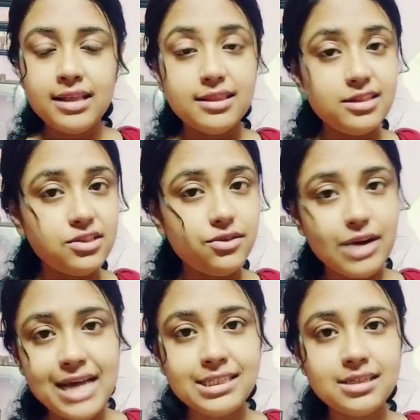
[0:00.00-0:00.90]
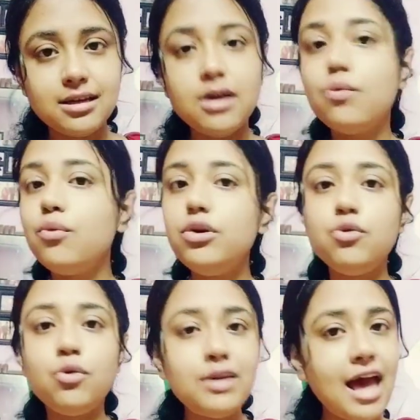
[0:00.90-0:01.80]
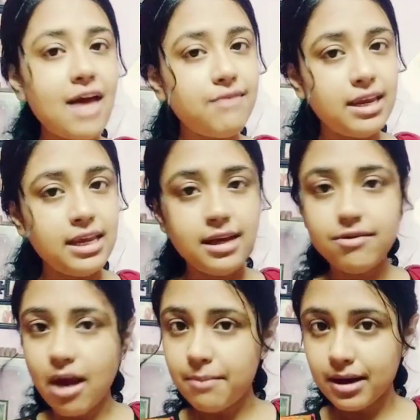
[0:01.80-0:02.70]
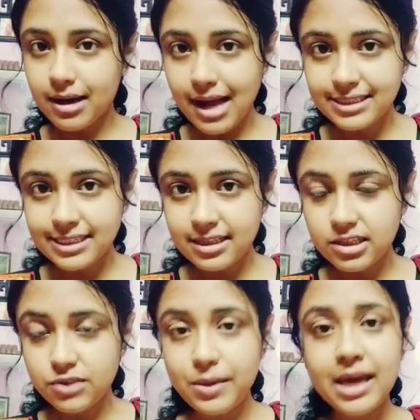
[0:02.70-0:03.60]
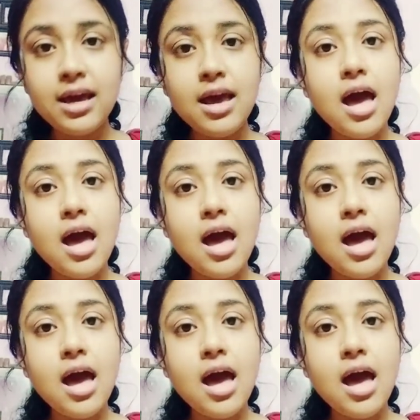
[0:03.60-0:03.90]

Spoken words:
This rest, we don't have any grammar class in this week.